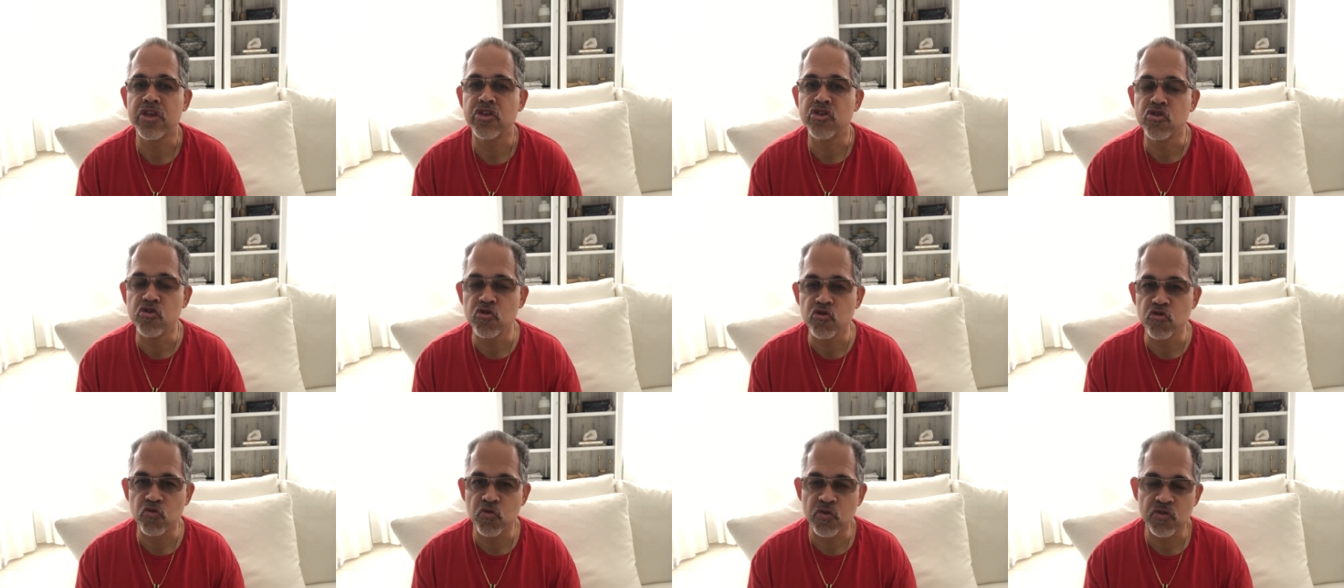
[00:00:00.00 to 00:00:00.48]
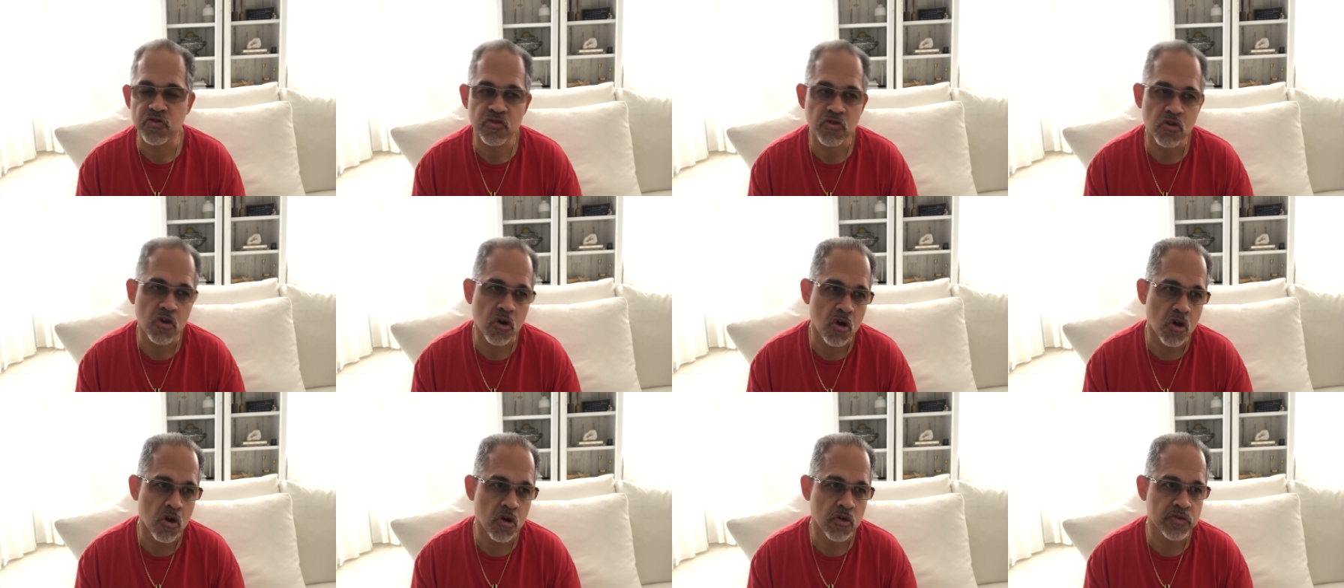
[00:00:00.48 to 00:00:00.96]
use what's
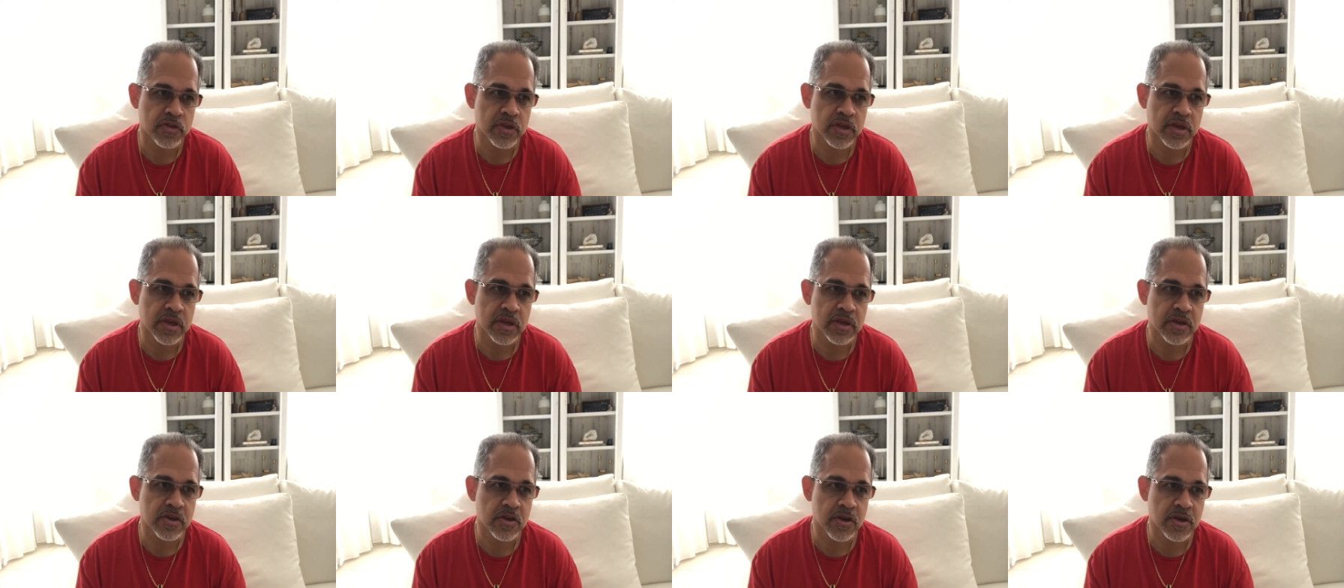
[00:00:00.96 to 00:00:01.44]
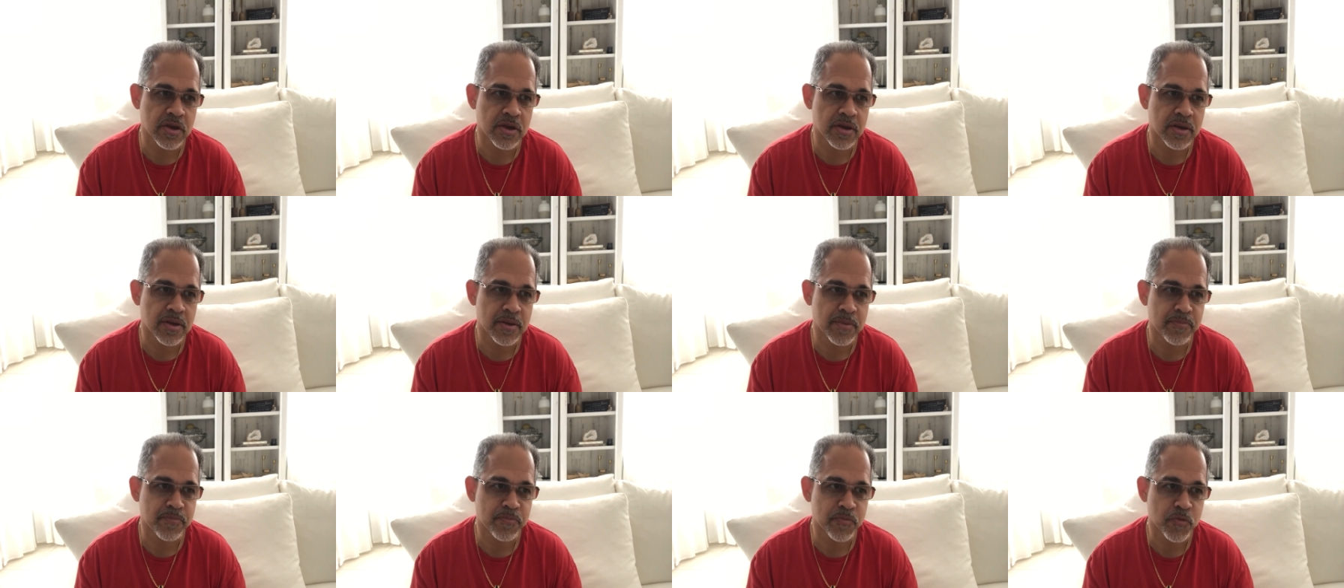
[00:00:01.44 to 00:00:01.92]
called
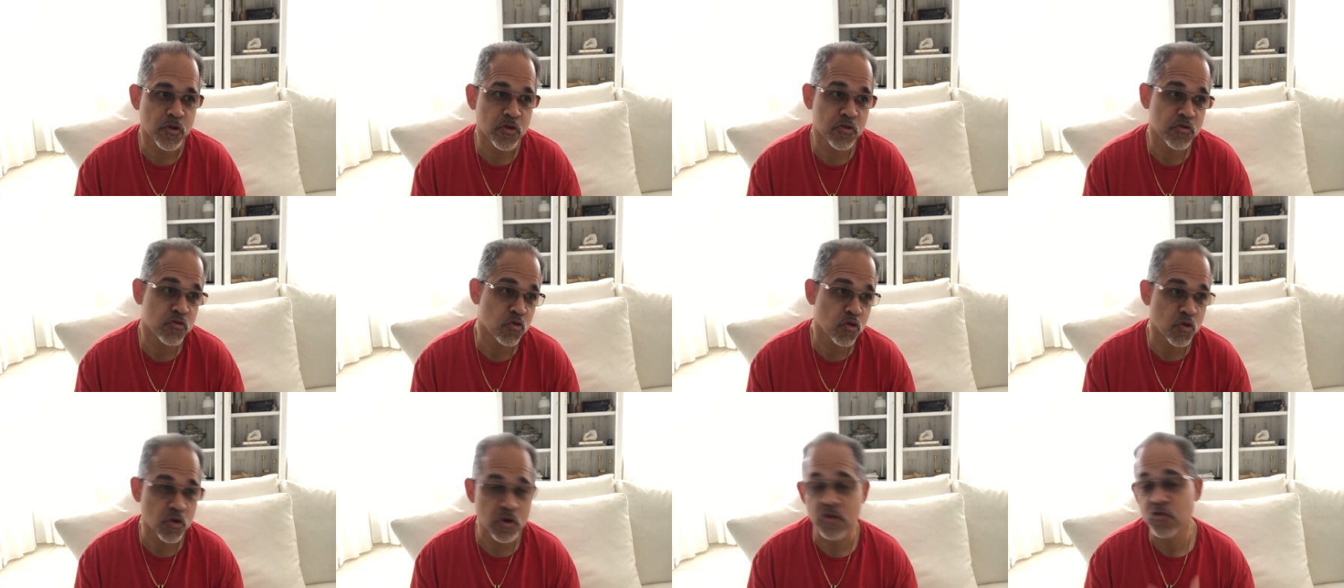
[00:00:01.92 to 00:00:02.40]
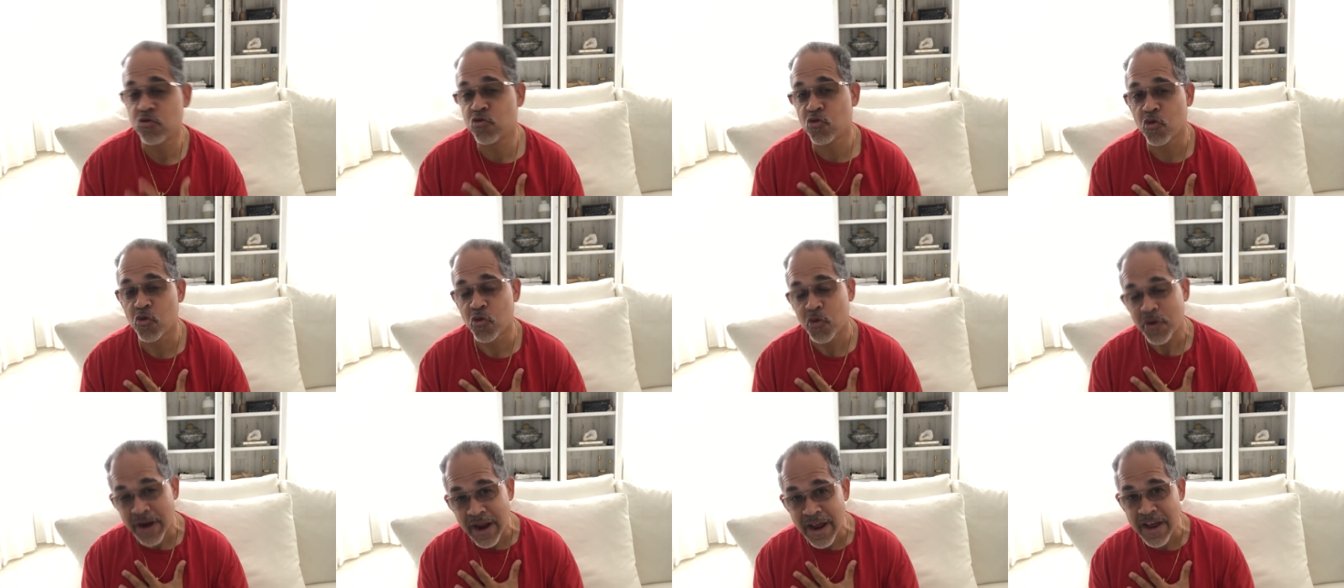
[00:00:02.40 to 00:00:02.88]

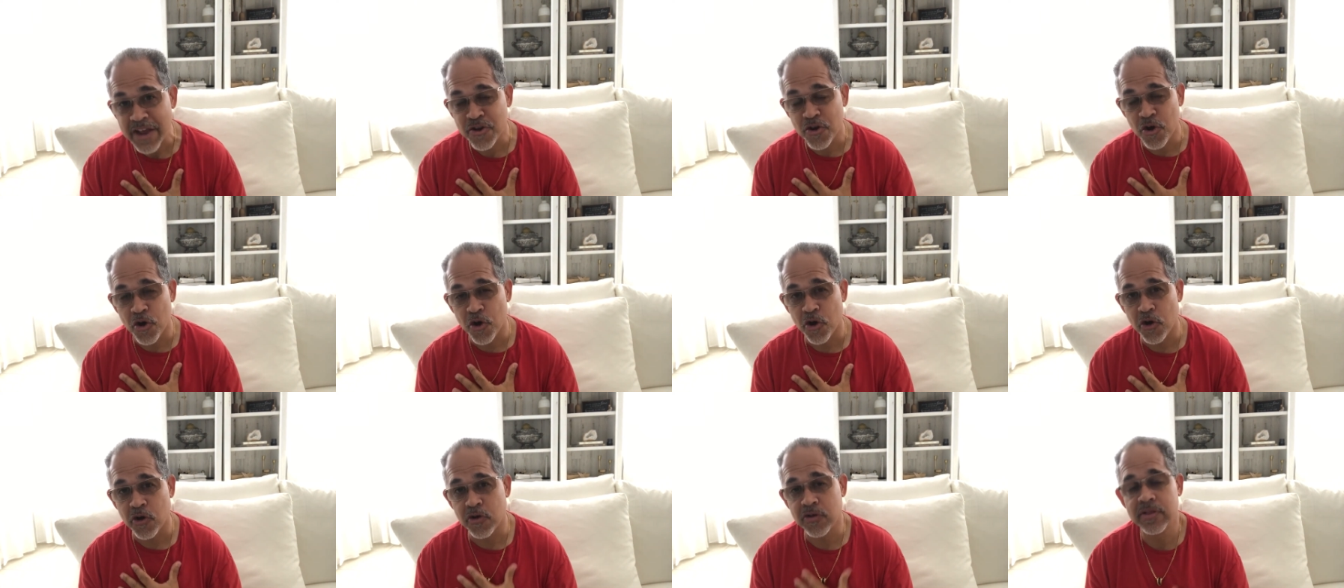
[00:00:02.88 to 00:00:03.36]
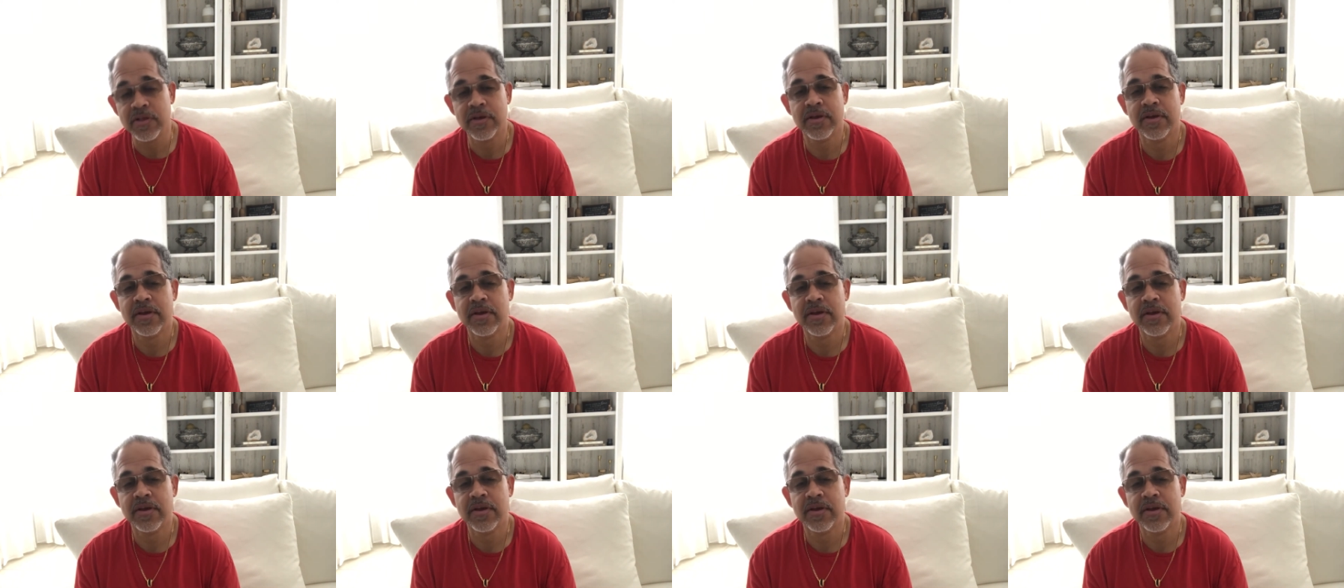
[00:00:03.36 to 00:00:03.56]
what I call,